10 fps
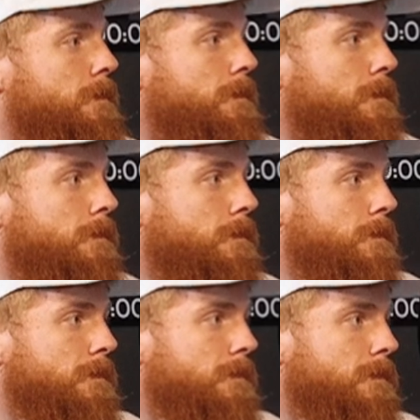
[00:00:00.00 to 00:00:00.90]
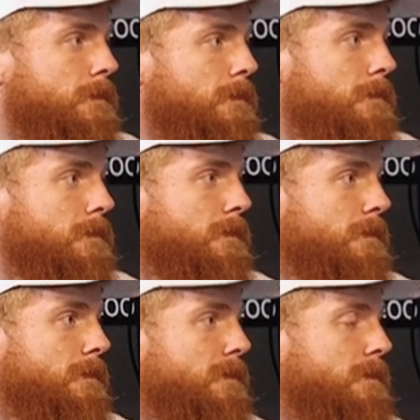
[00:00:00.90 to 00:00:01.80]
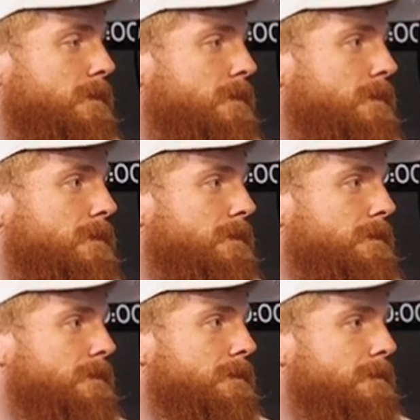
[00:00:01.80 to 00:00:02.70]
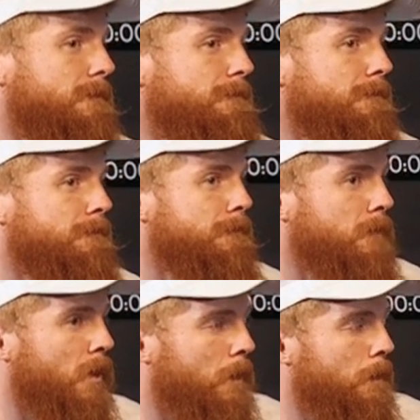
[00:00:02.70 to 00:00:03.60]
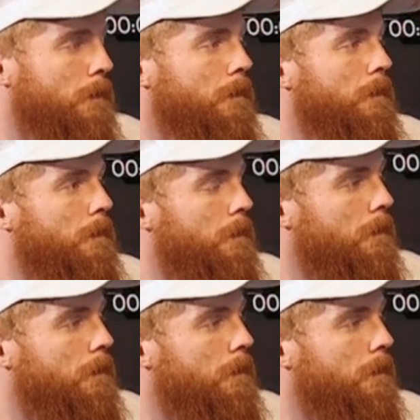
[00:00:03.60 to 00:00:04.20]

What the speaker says: The person shown says nothing.